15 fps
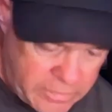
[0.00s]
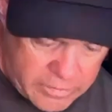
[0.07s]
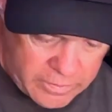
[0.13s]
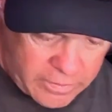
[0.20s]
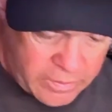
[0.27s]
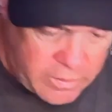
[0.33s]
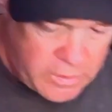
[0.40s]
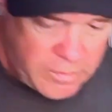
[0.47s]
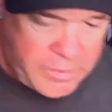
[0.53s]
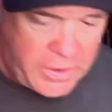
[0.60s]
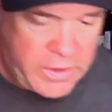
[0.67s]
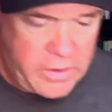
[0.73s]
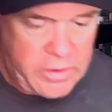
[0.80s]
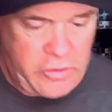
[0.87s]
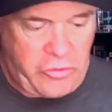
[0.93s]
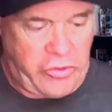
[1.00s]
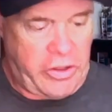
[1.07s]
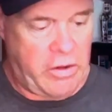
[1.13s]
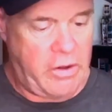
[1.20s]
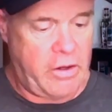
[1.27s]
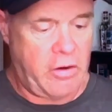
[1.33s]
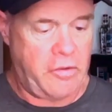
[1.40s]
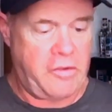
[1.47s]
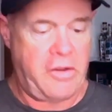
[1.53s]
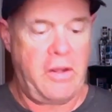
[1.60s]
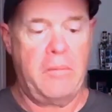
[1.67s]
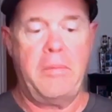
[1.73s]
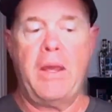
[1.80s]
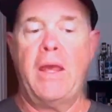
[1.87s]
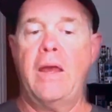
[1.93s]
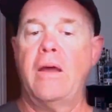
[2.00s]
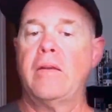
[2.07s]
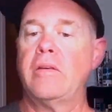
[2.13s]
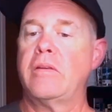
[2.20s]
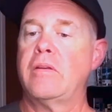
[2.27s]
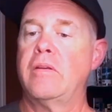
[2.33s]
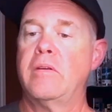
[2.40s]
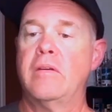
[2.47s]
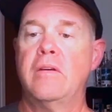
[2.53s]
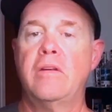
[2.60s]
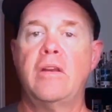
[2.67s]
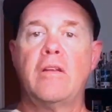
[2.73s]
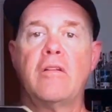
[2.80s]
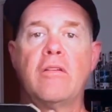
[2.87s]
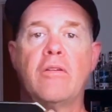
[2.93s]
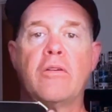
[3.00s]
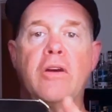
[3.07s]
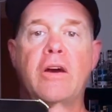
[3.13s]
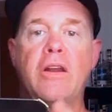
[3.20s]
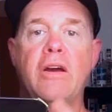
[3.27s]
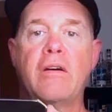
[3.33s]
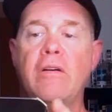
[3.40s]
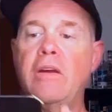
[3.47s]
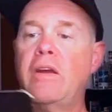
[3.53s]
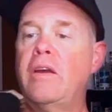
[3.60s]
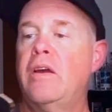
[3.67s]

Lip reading: And then the Jerry Garcia Band, another little cutout.